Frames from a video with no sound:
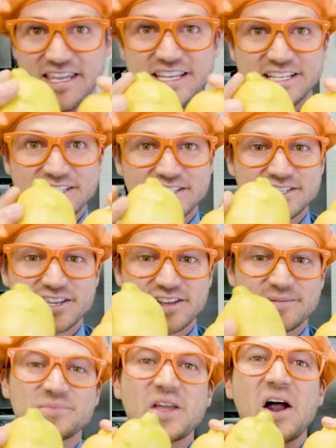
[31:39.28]

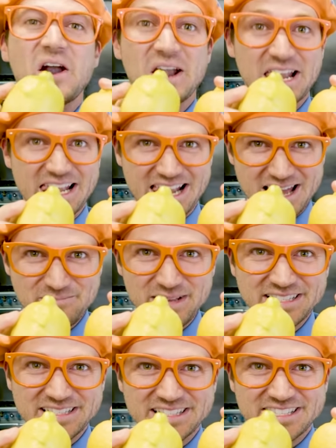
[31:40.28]
these are
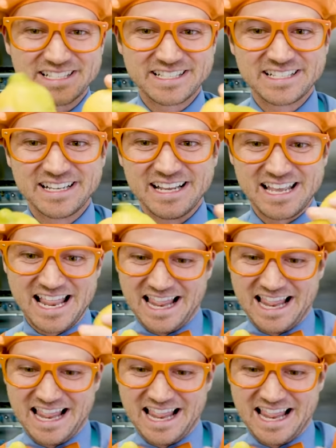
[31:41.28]
lemons.